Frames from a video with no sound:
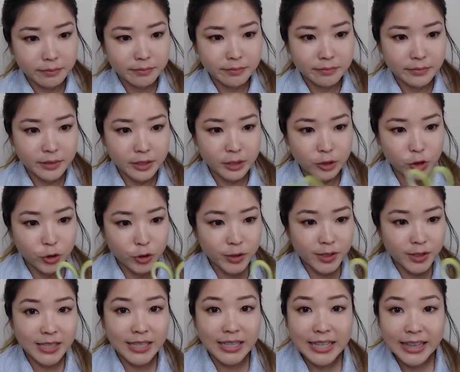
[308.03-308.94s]
Did you
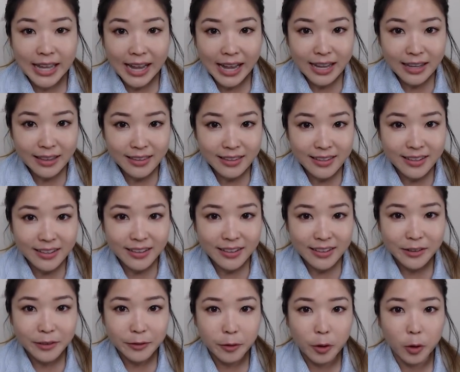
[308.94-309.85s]
see that?
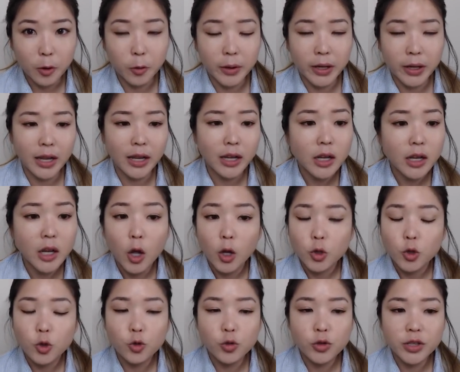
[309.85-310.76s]
Okay,
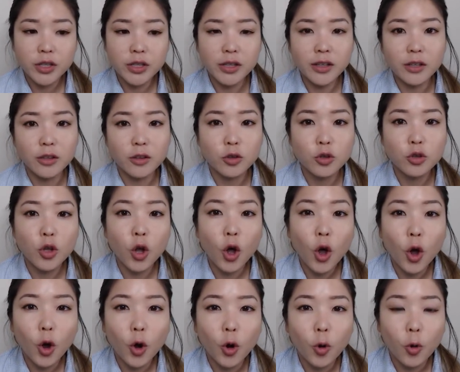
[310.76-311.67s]
you didn't
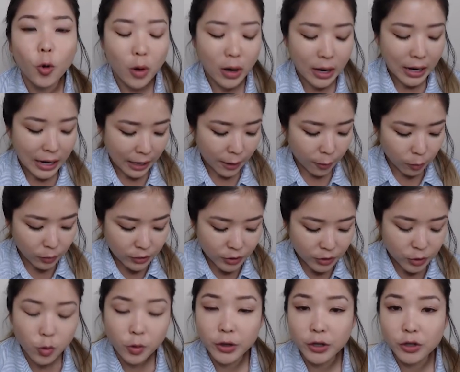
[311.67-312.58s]
know I was
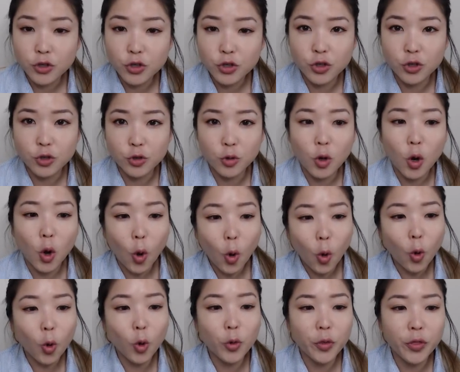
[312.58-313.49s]
going to
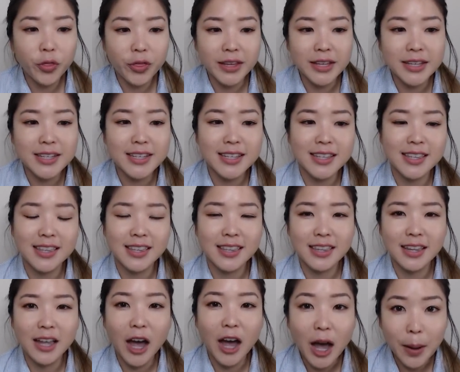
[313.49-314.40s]
hold things
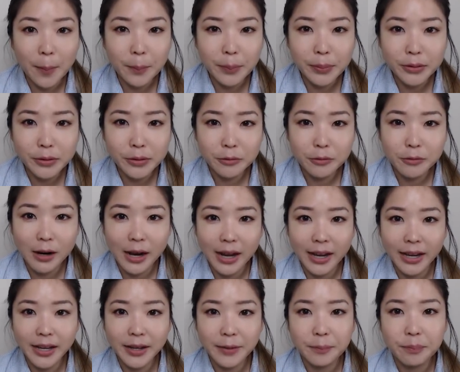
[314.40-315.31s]
up,
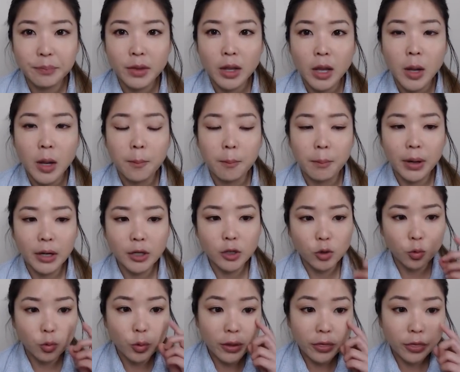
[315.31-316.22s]
right? But
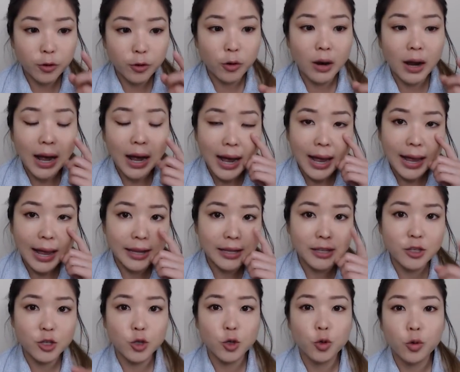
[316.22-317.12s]
with your
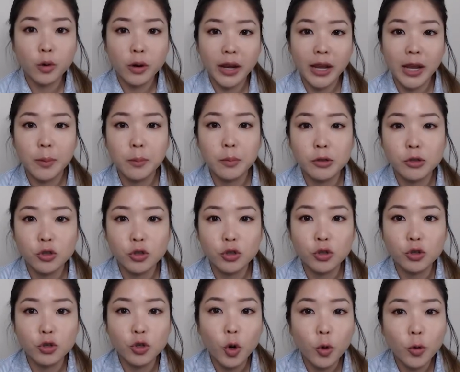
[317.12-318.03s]
eyes, you were able to
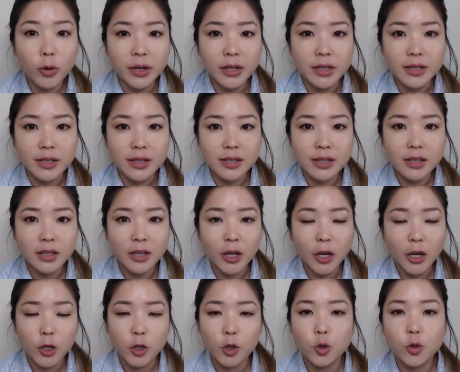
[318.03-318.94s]
notice.
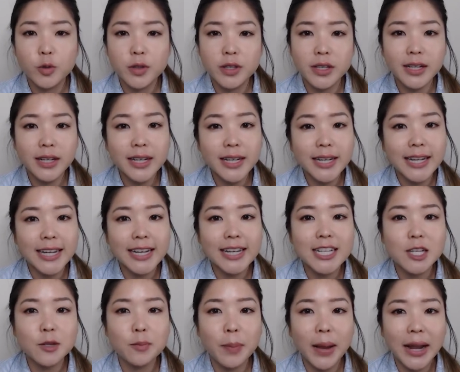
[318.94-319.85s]
You didn't
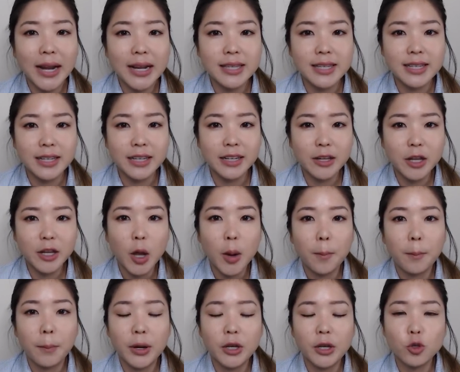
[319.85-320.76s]
expect it,
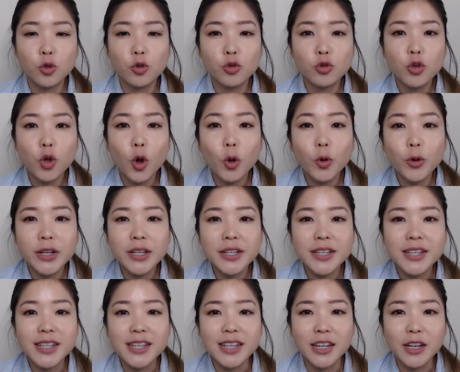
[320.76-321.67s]
but you
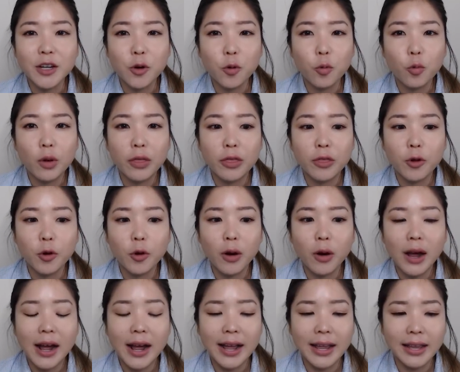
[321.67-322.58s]
noticed it with your
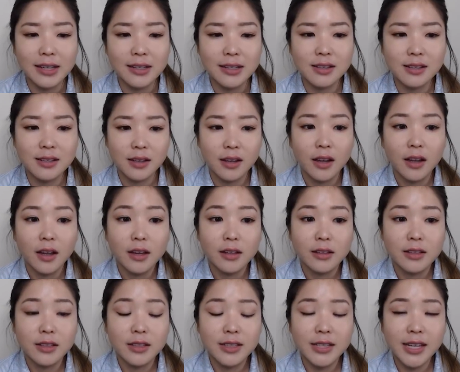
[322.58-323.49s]
eyes.
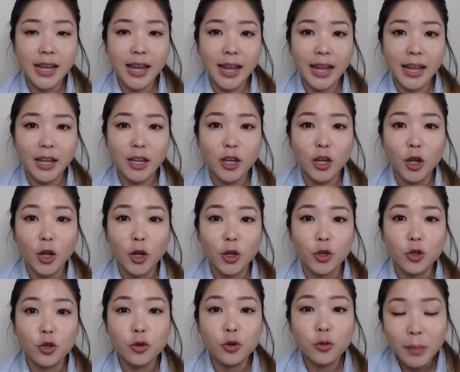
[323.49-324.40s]
Today,
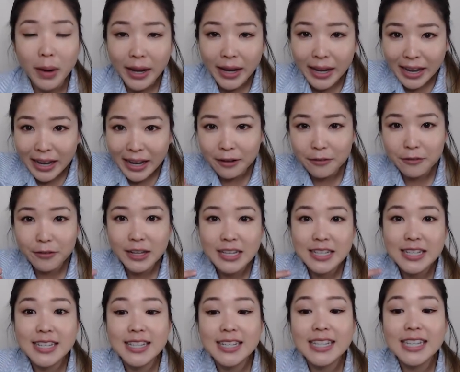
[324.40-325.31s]
you might have
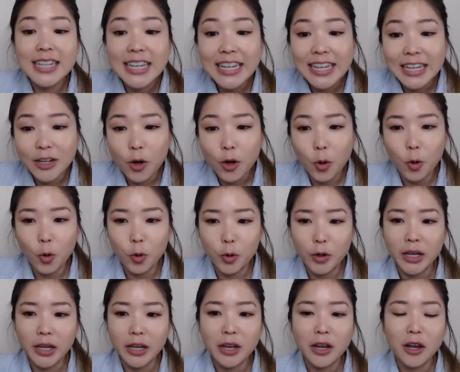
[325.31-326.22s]
seen
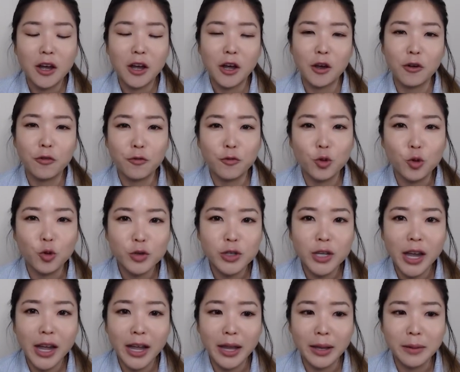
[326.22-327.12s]
Ongi a few
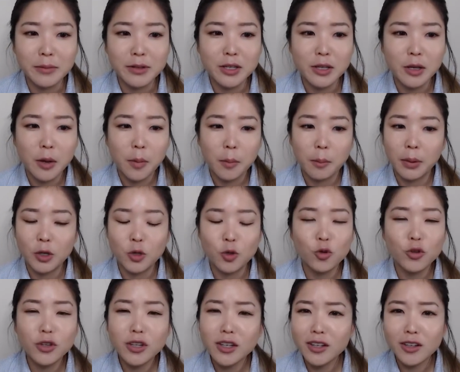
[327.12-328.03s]
times, but you
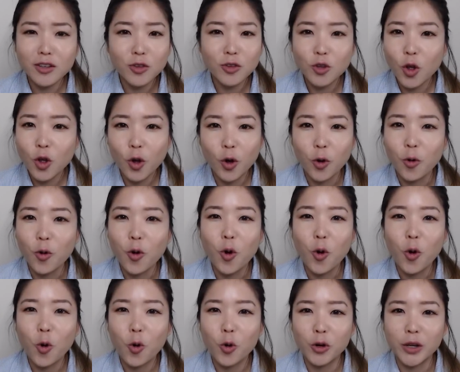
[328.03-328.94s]
didn't know
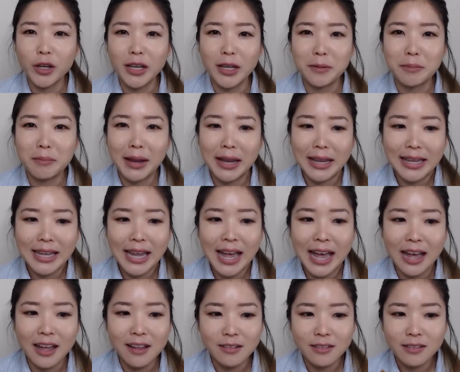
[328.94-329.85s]
Ongi, my
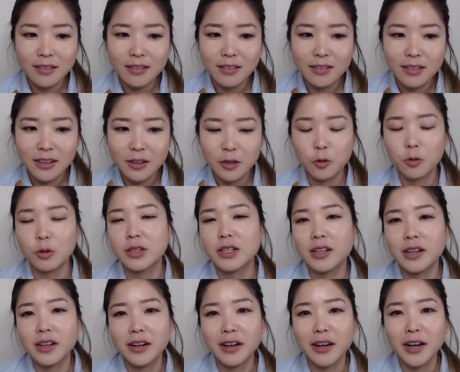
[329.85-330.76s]
cat, was
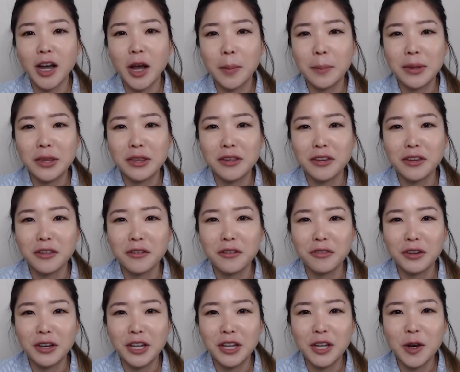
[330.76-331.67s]
gonna come into the
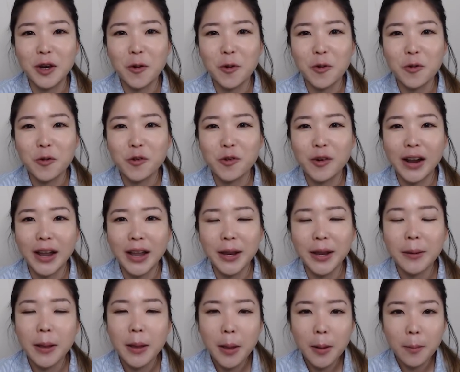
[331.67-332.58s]
video, right?
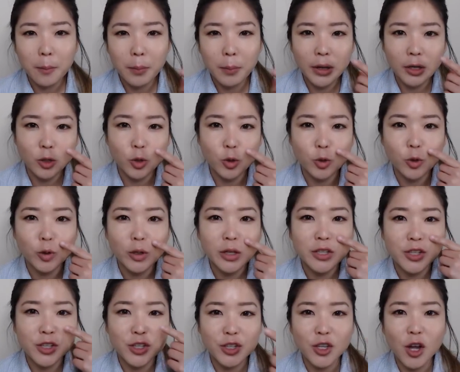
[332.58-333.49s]
But you
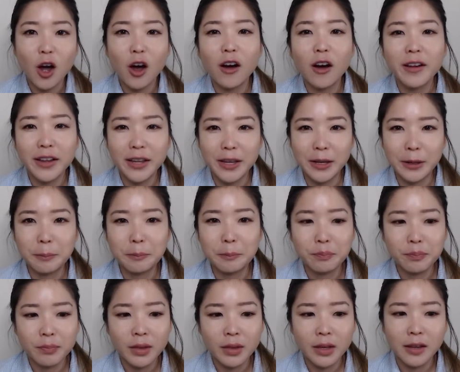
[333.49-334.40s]
saw him,
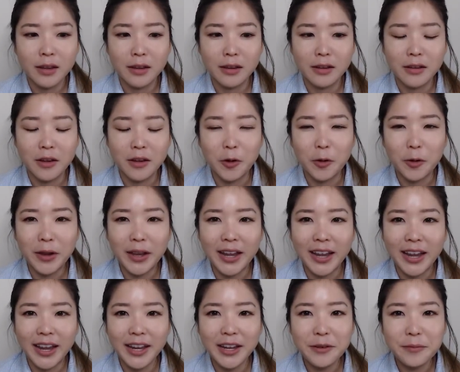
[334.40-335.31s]

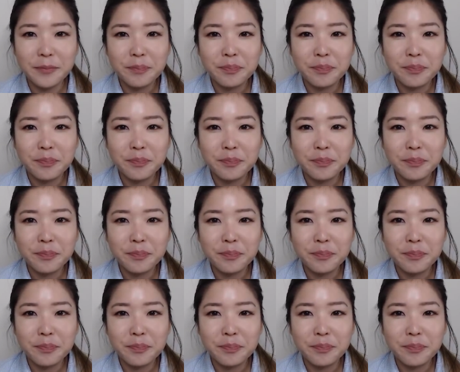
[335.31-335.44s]
okay?